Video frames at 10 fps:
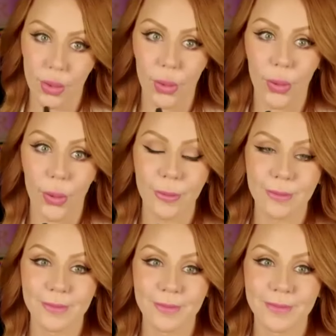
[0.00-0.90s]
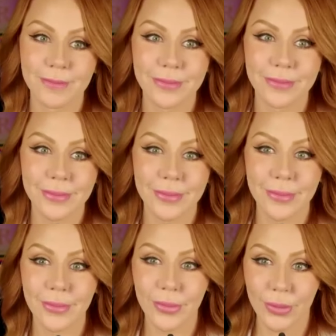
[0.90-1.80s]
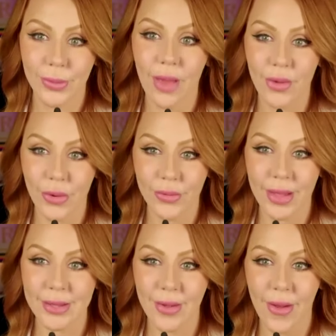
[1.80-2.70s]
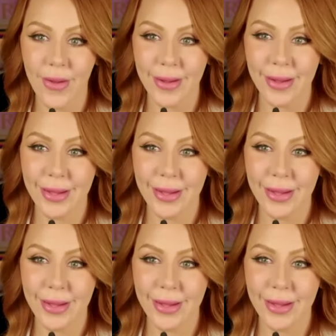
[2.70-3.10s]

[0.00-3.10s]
Girl. Have you heard that song?